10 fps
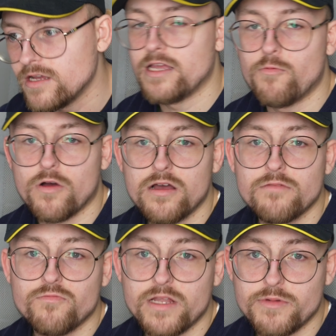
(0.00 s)
They
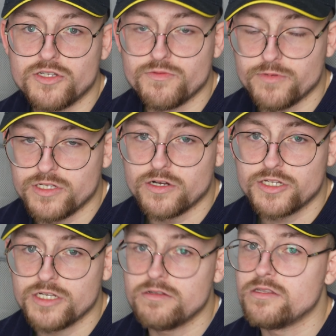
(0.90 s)
were limited
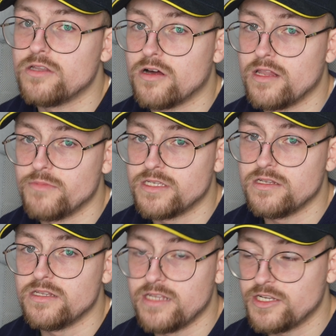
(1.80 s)
production, not limited
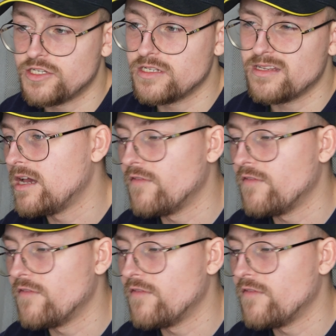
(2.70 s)
edition.